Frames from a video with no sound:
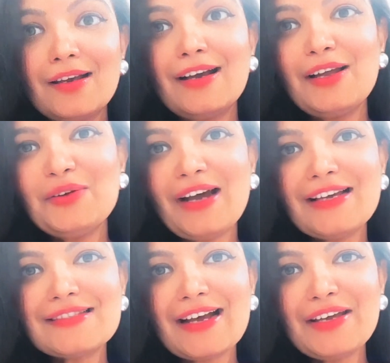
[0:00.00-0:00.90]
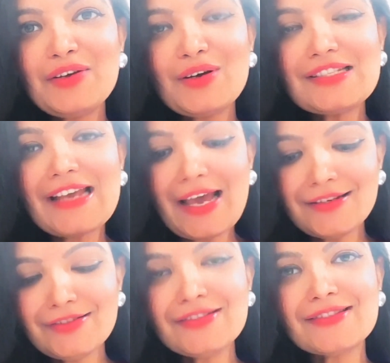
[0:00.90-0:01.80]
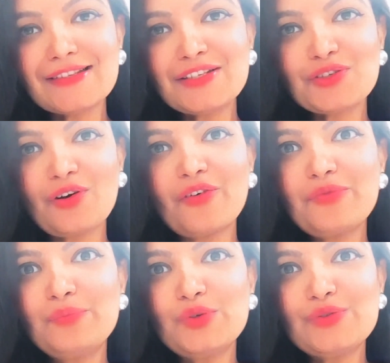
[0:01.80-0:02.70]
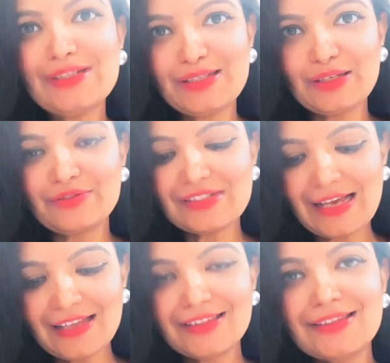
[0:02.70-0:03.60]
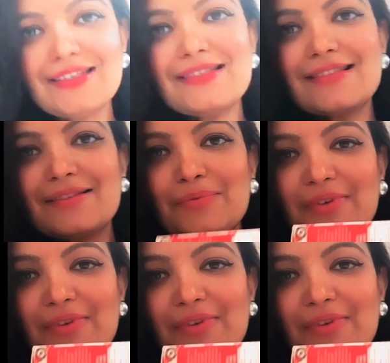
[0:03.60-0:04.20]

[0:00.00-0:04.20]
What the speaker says: Hello guys, I got another set of beauty gifts and this